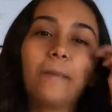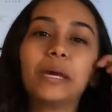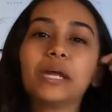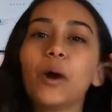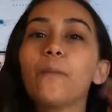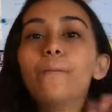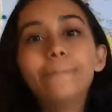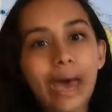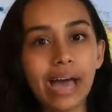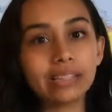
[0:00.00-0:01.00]
I'm gonna go
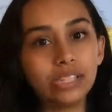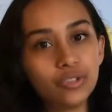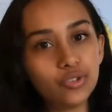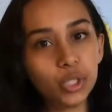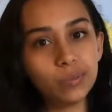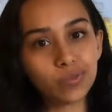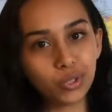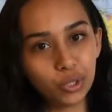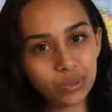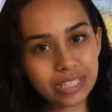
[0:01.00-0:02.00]
back to YouTube's
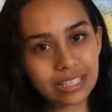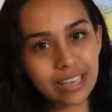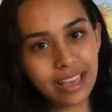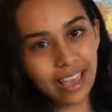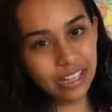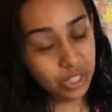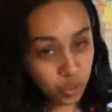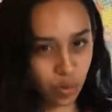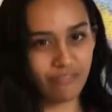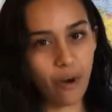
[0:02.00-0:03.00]
roots and
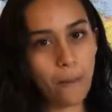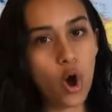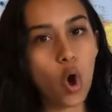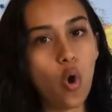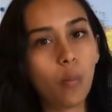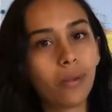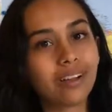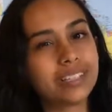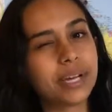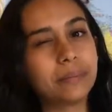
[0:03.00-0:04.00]
do it from home
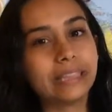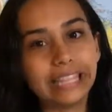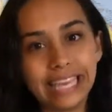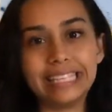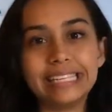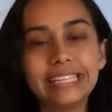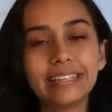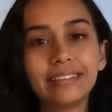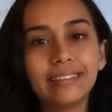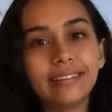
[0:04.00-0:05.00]
because I'm lazy.
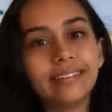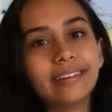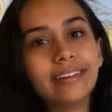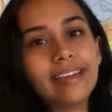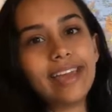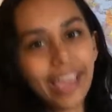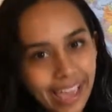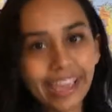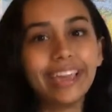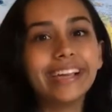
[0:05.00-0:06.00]

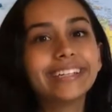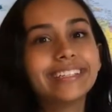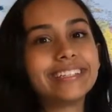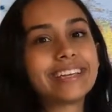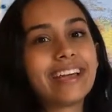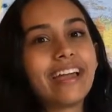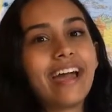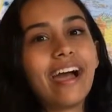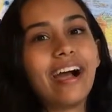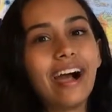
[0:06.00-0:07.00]
And
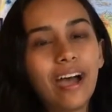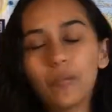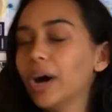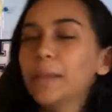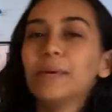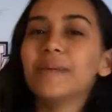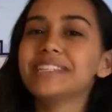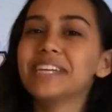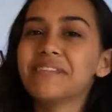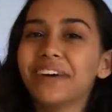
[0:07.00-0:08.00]
I wanna put
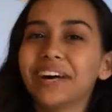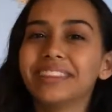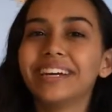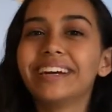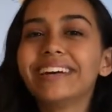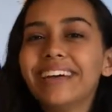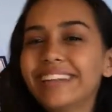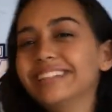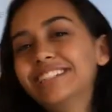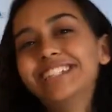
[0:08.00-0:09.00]
myself out there
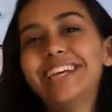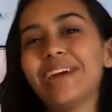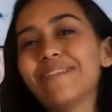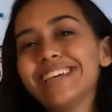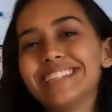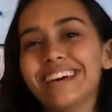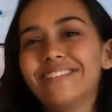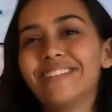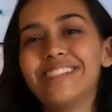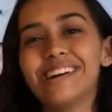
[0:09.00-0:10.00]
and share
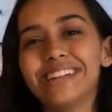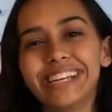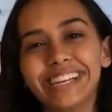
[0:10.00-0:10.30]
myself with all of